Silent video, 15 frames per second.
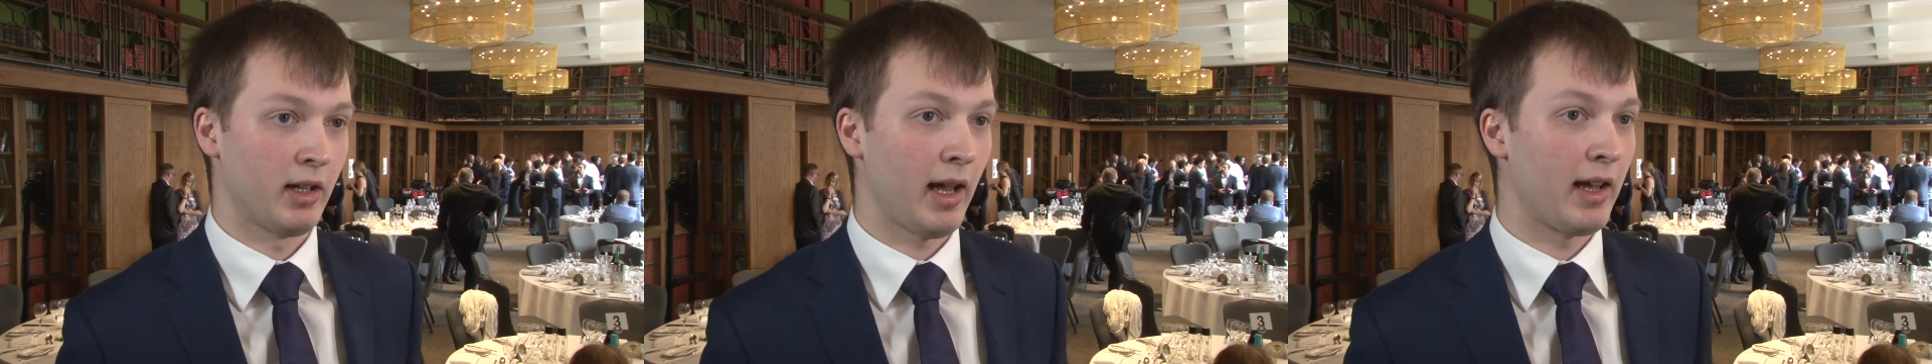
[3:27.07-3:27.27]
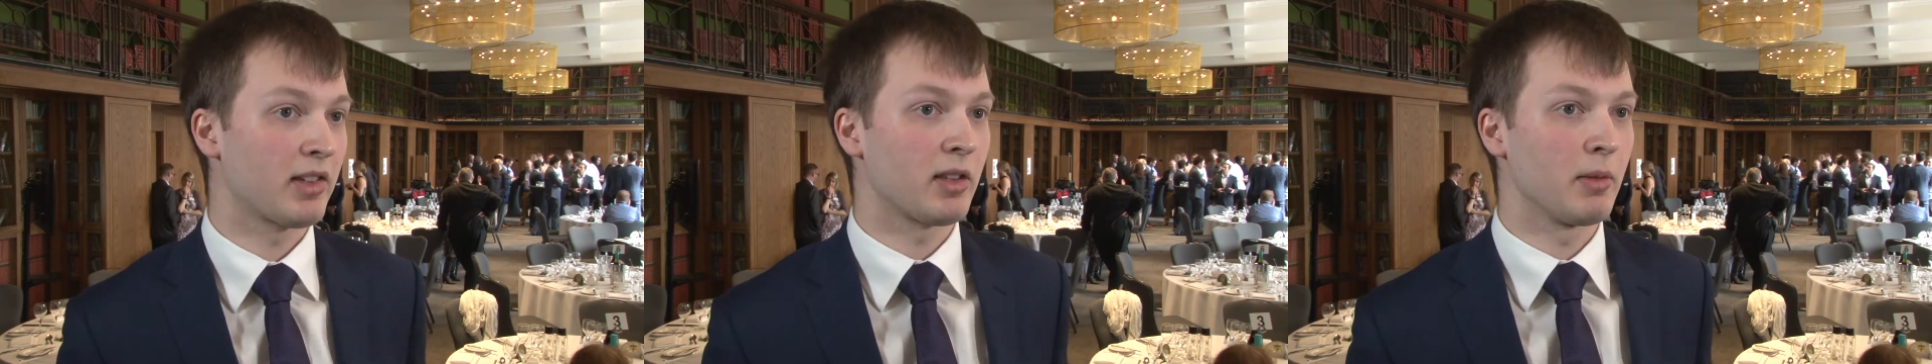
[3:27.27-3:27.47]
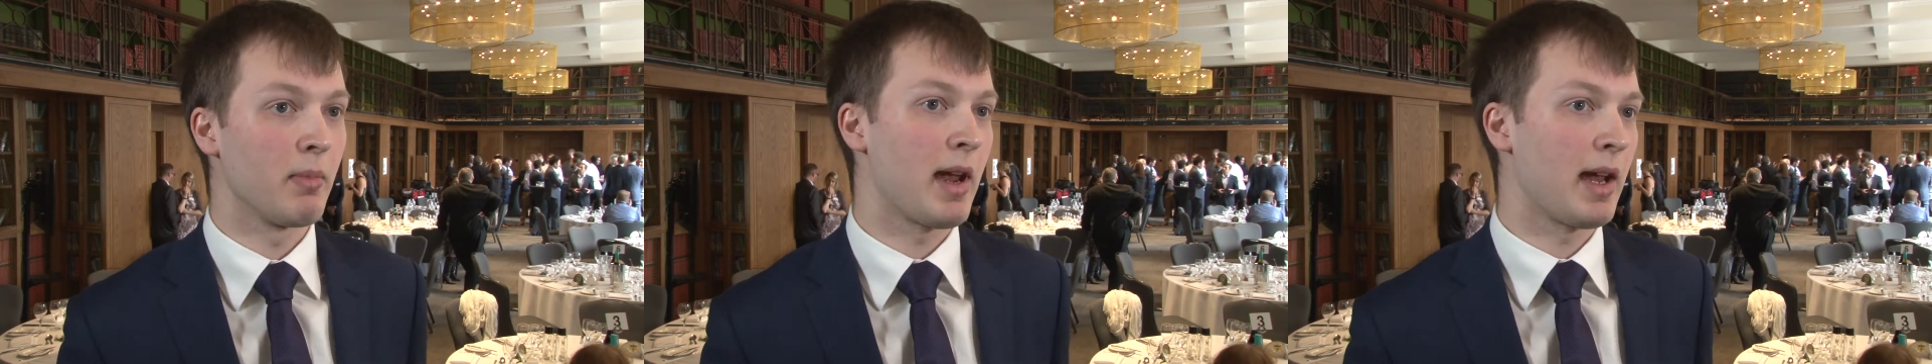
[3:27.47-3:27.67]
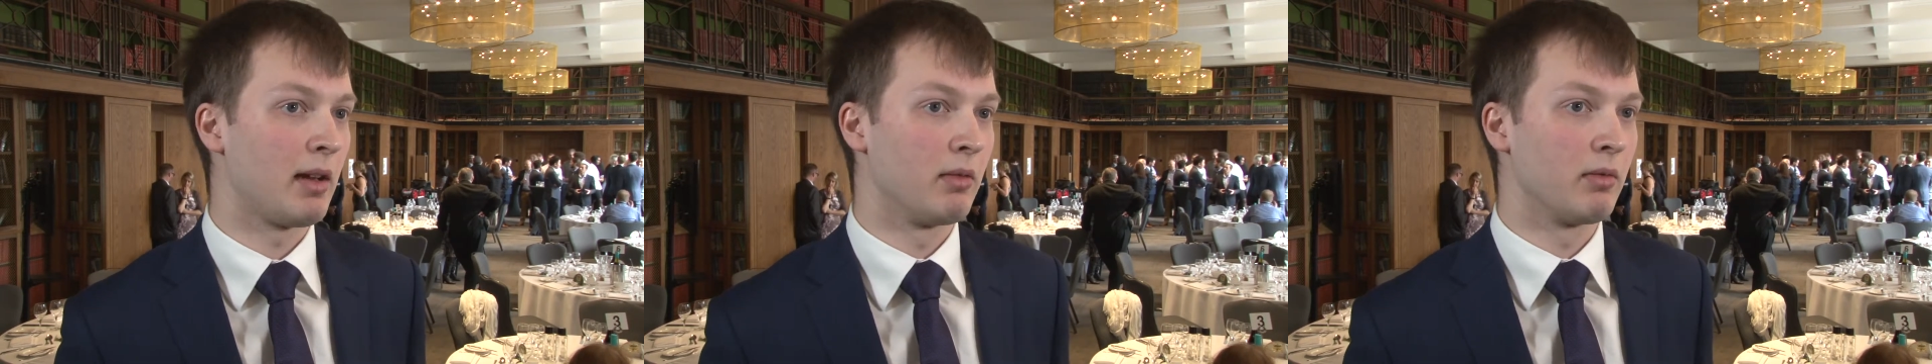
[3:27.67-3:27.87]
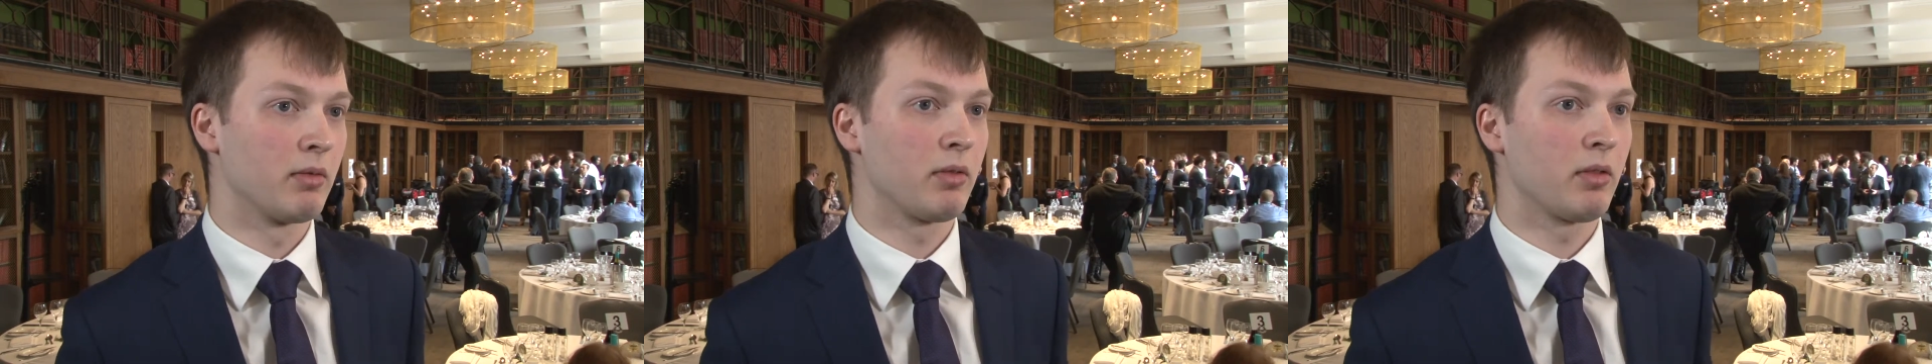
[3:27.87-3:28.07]
is the
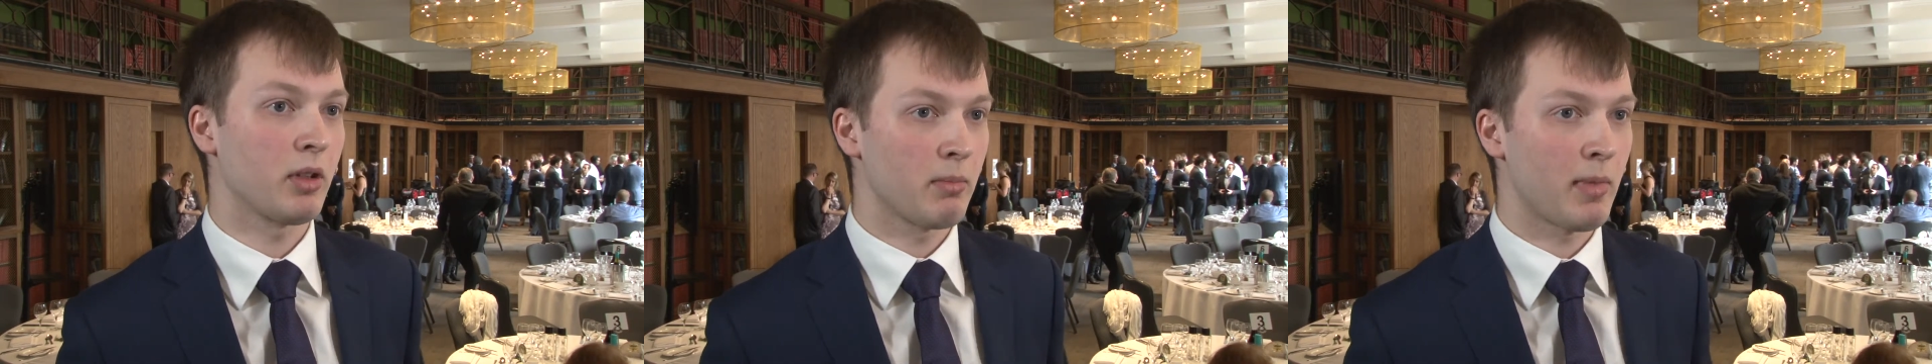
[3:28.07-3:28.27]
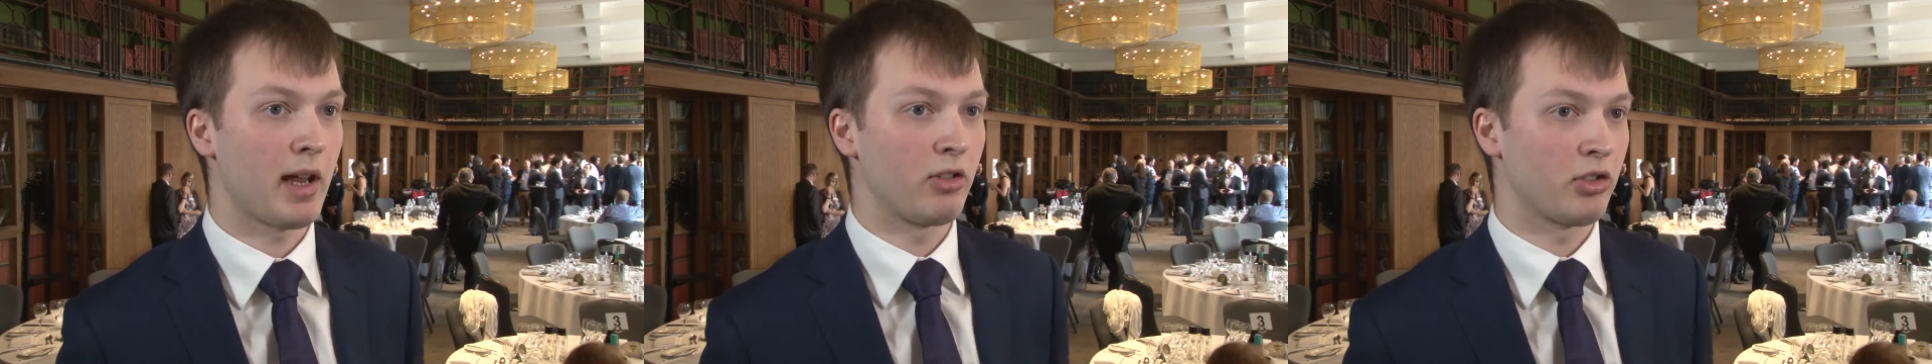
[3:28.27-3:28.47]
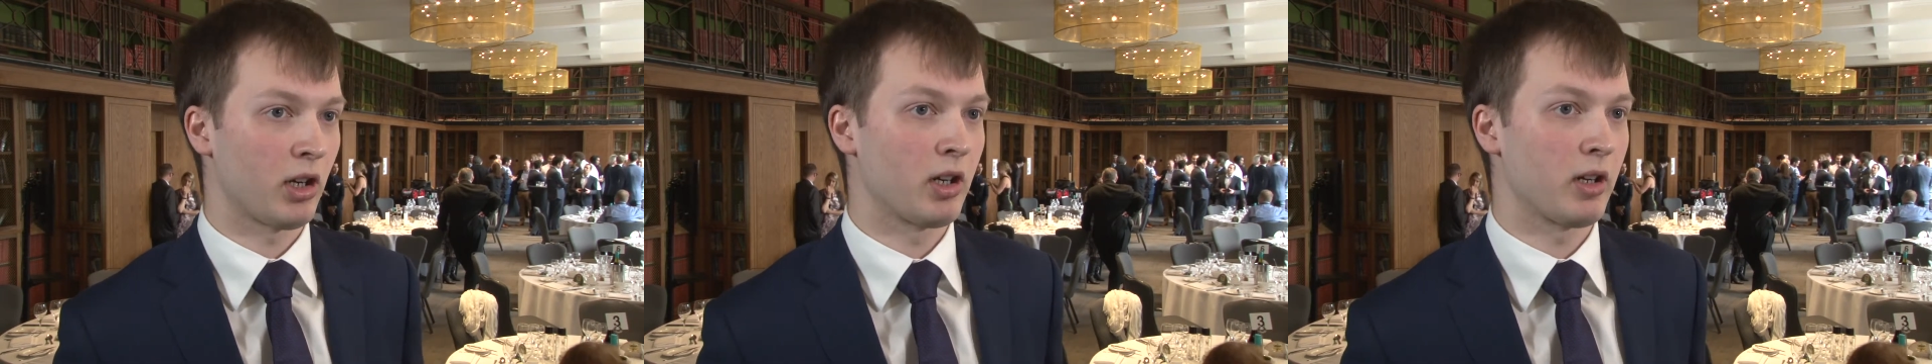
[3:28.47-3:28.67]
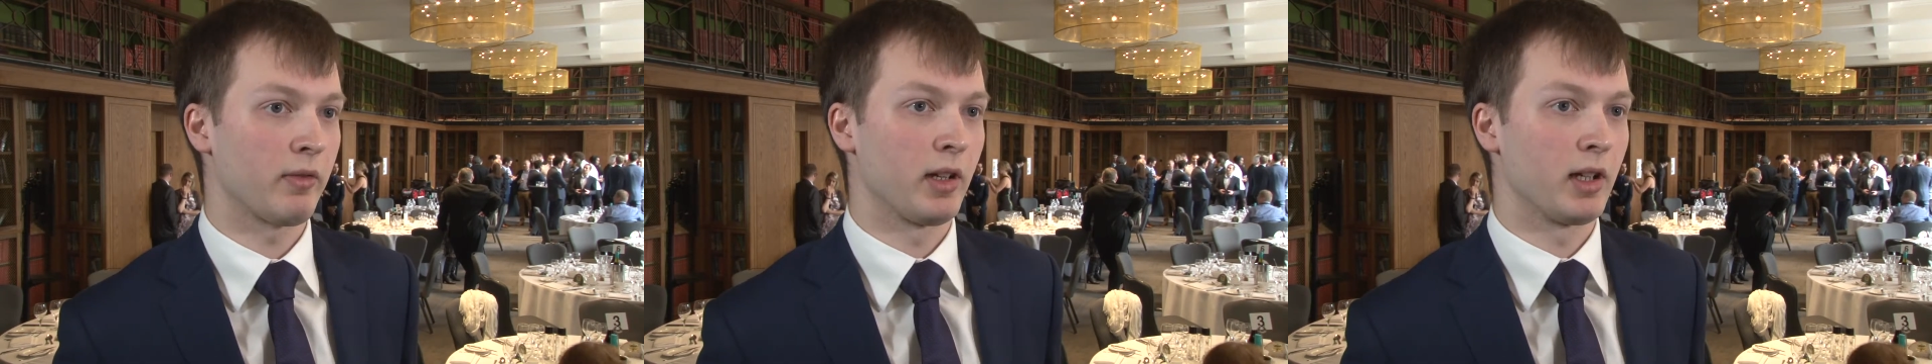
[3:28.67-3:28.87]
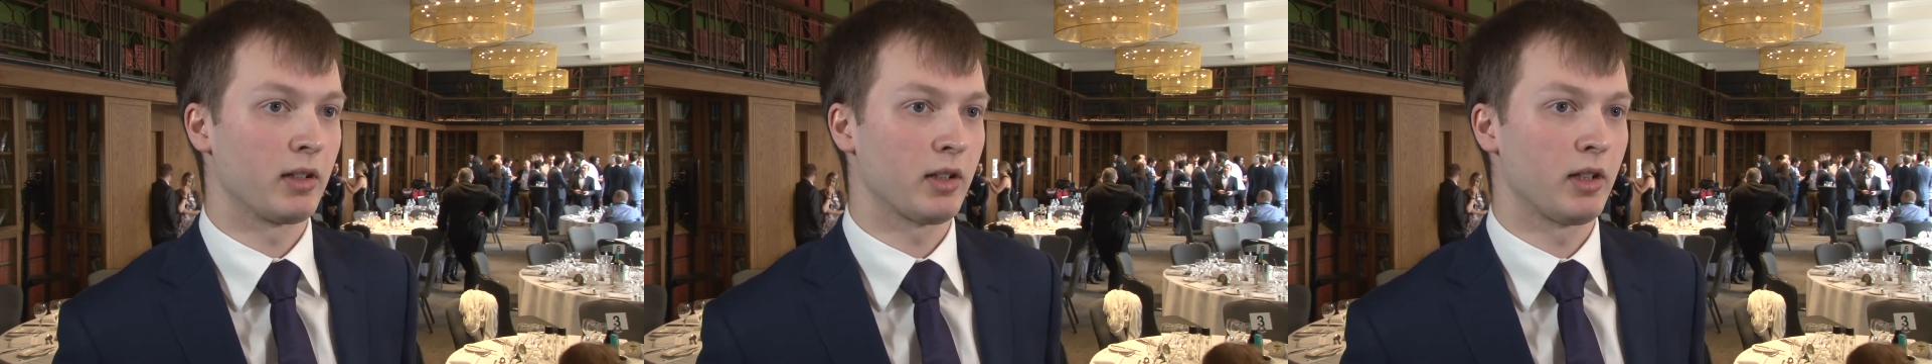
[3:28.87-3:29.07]
main chunk
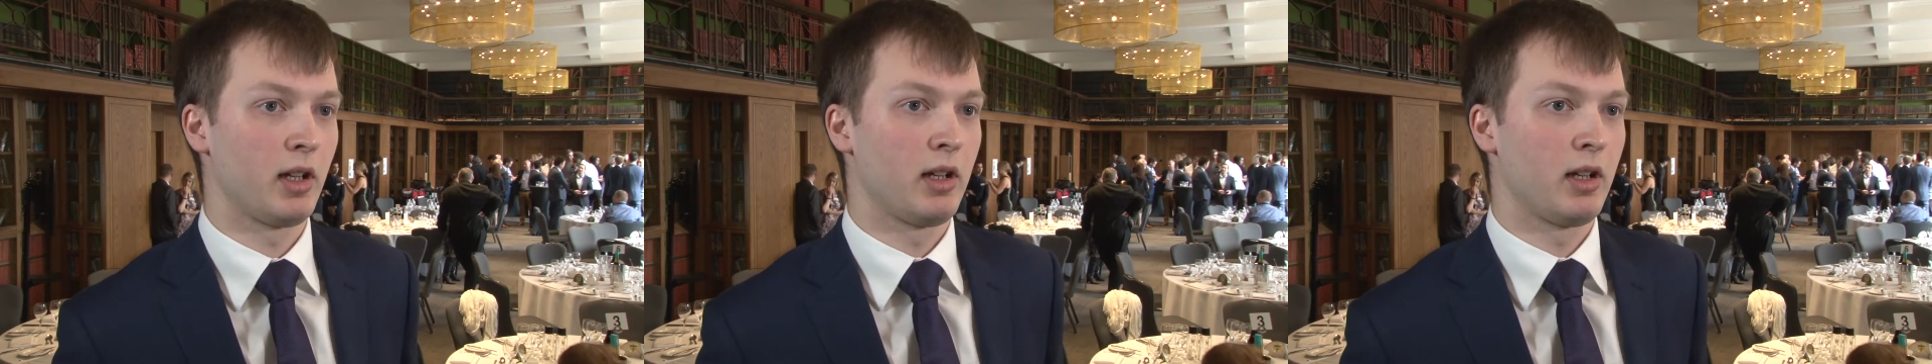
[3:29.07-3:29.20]
of it.